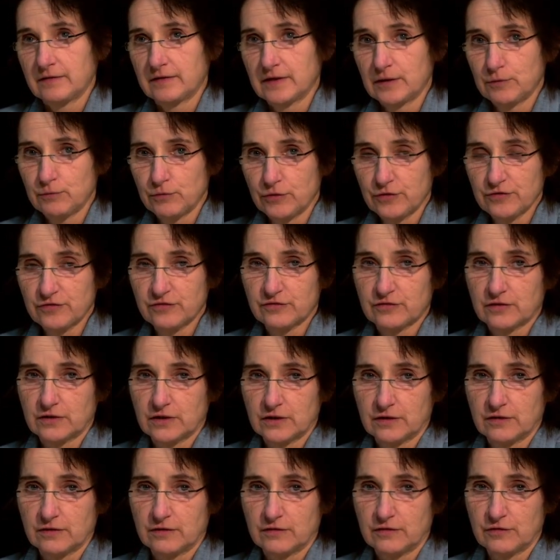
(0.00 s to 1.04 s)
there was
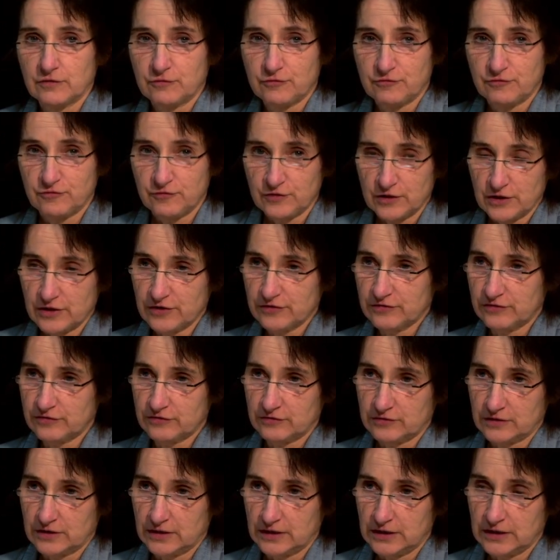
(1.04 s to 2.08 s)
the
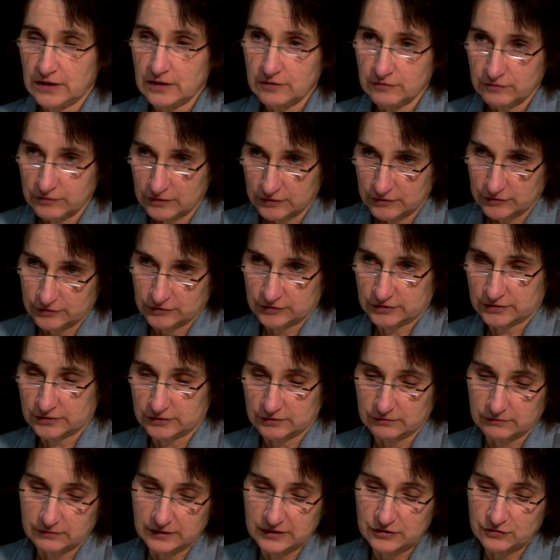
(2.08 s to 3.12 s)
first
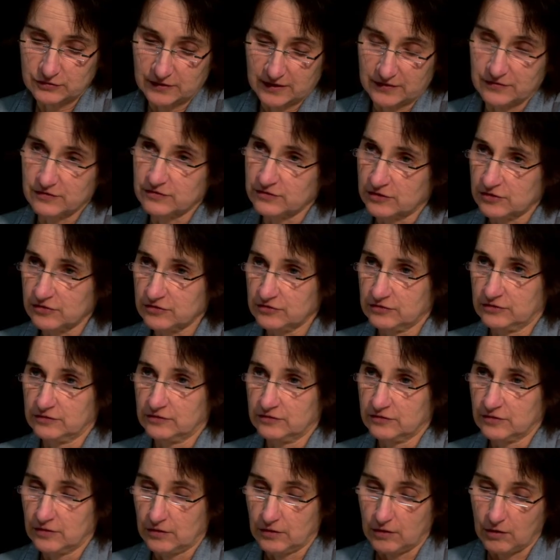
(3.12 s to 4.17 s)
evolutionary
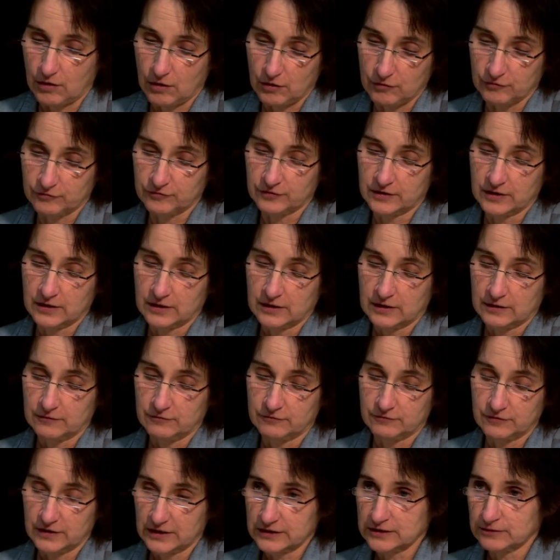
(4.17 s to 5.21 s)
transition of
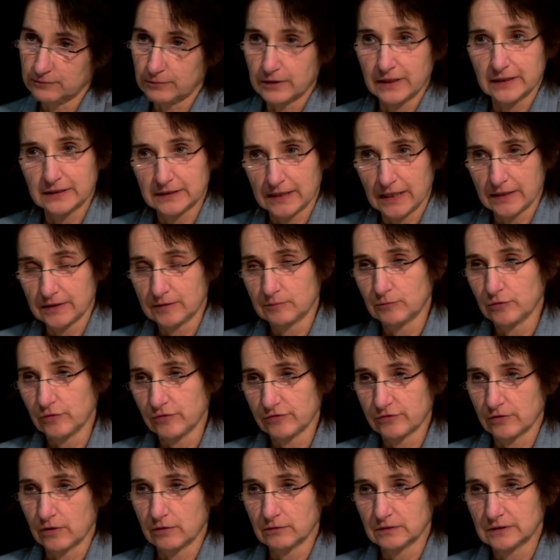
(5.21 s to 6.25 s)
vertebrate
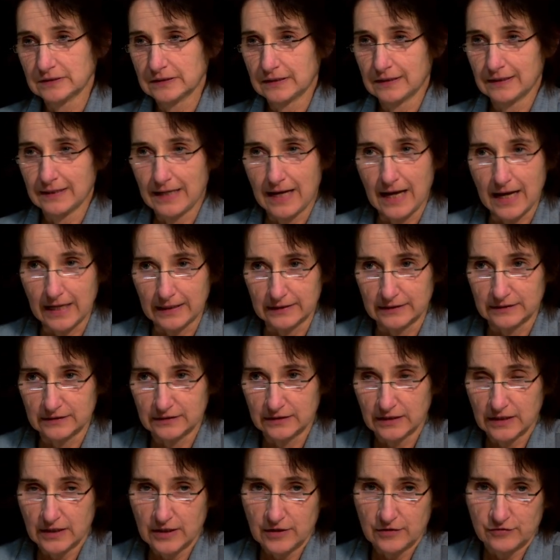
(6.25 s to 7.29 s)
animals onto
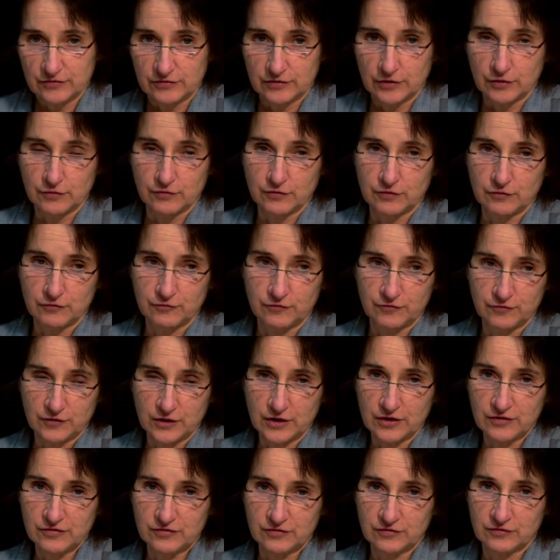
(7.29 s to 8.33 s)
land. So the
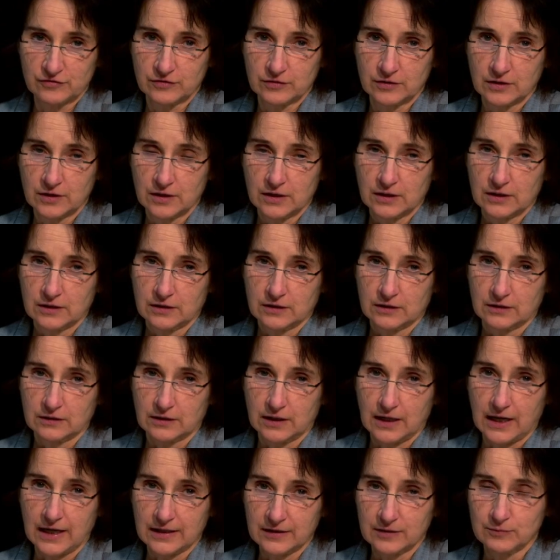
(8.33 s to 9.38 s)
first
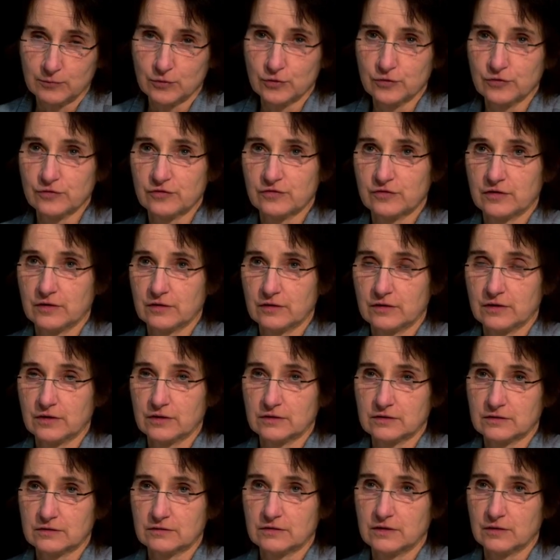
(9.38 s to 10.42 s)
animals
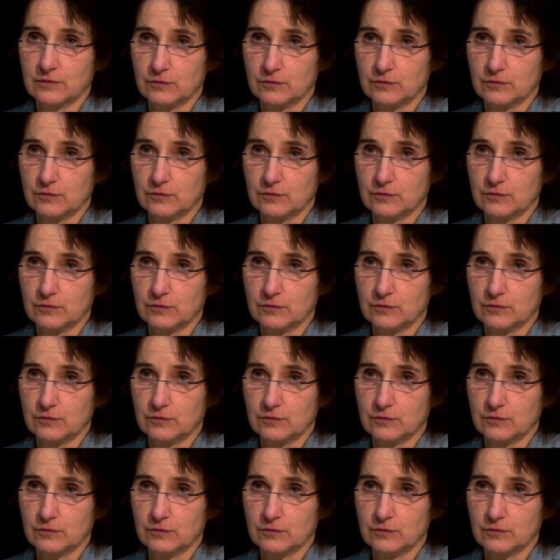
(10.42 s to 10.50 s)
that